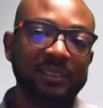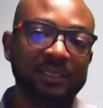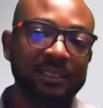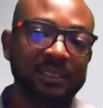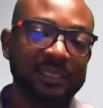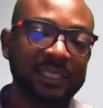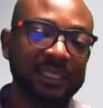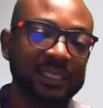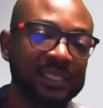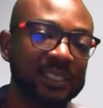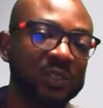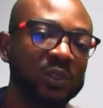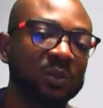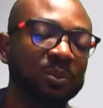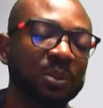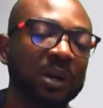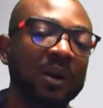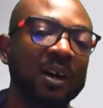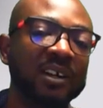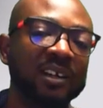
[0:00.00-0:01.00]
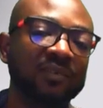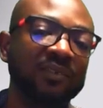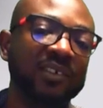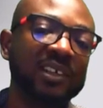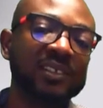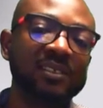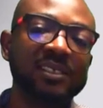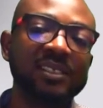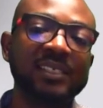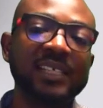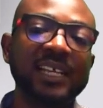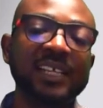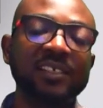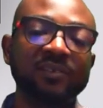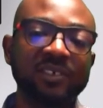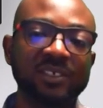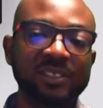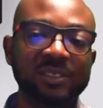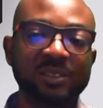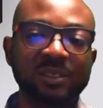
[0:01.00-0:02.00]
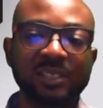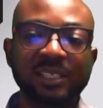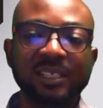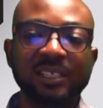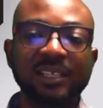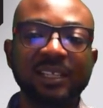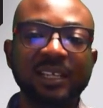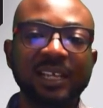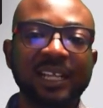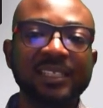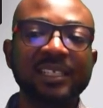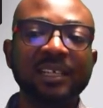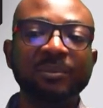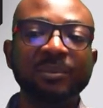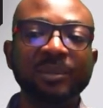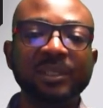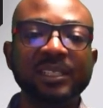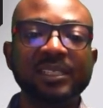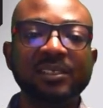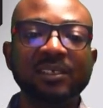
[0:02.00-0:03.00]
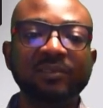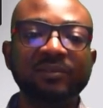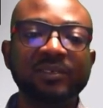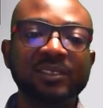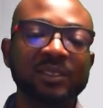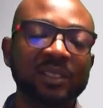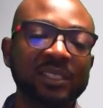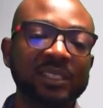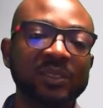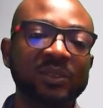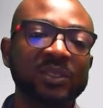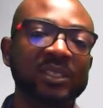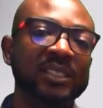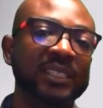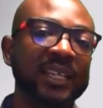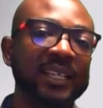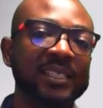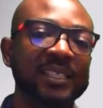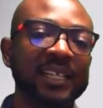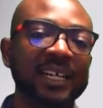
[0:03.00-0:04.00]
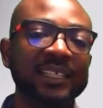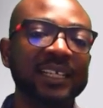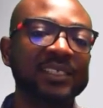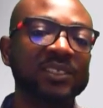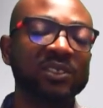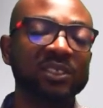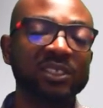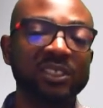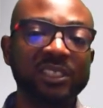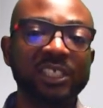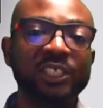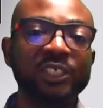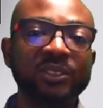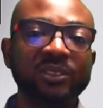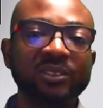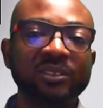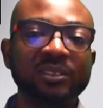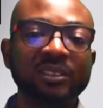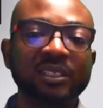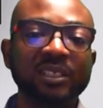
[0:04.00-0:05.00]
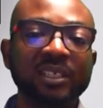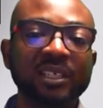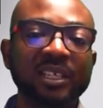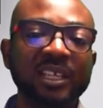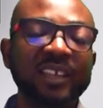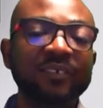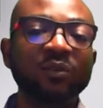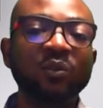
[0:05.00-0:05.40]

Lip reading: Statistical power refers to the size of your study and the ability of the study to detect an association if